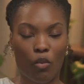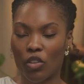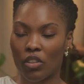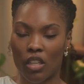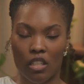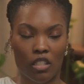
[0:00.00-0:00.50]

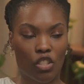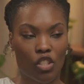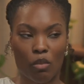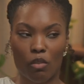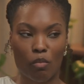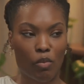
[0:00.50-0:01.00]
what you needed to
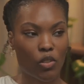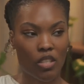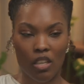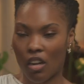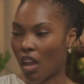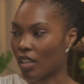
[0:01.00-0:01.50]
do with
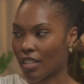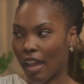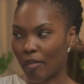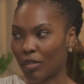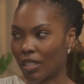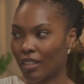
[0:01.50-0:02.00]
beauty, class,
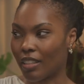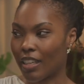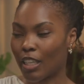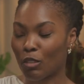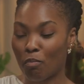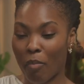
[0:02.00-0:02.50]

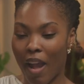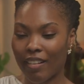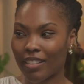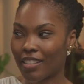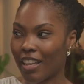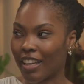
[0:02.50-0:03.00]
absolutely, is
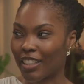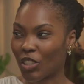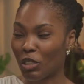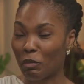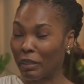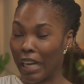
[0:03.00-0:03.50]
backstage,
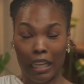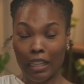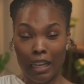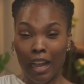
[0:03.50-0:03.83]
and it would be like,